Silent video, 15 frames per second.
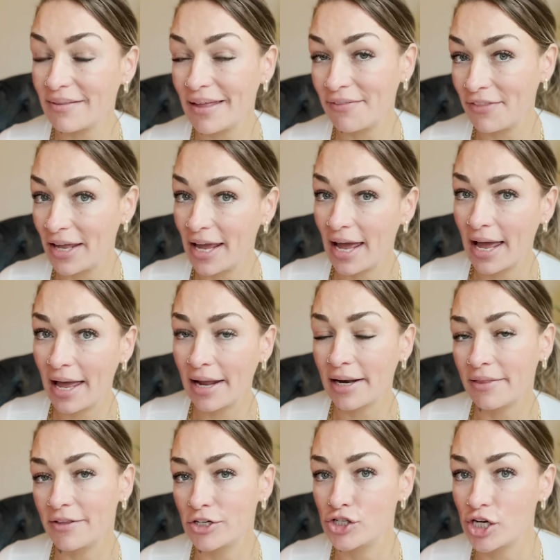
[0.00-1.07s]
that they had
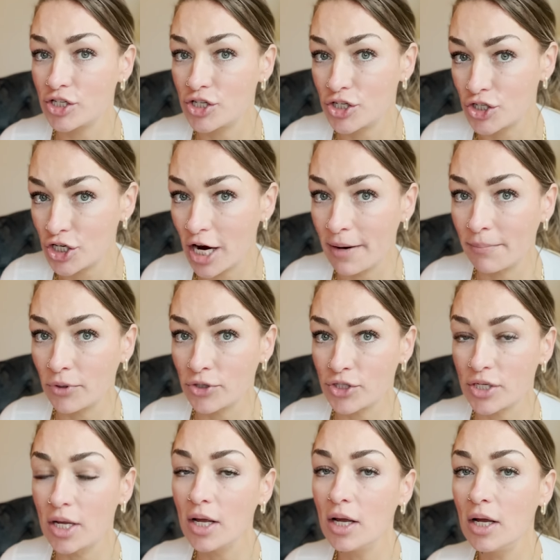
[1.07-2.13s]
in the judges' chambers